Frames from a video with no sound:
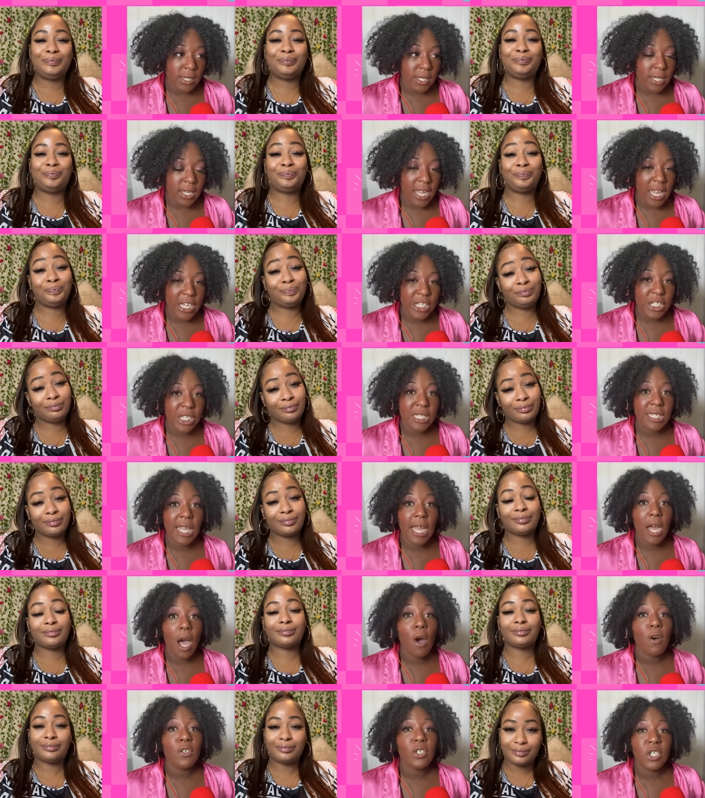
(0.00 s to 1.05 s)
Speaker 1: and she's like, oh
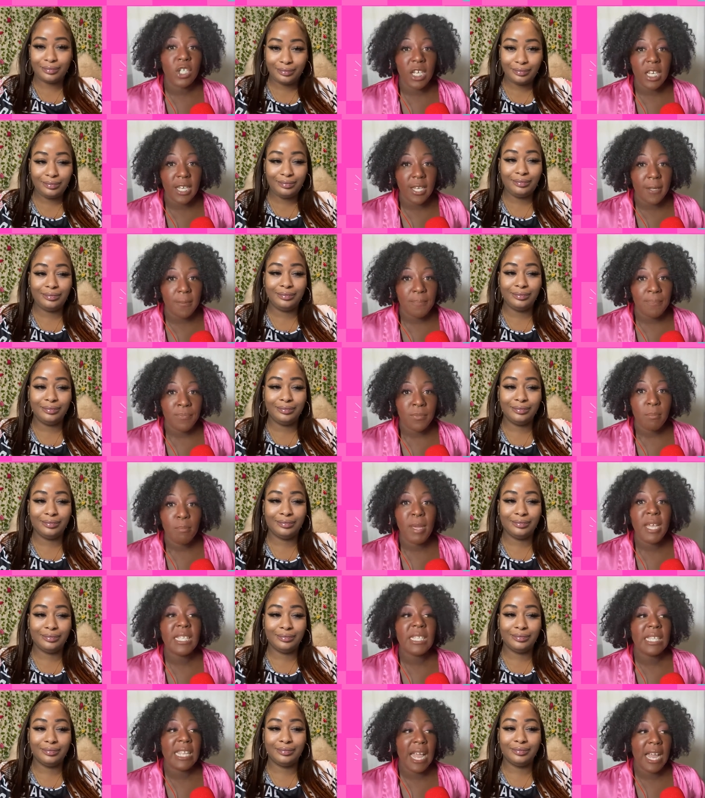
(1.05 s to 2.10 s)
shit. Pizza
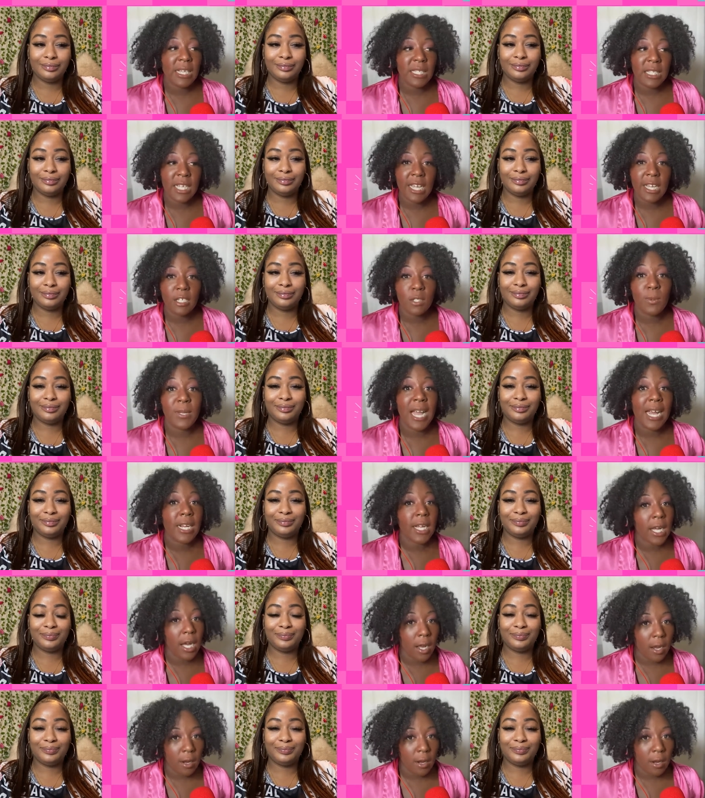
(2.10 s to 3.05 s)
downstairs, we gotta go.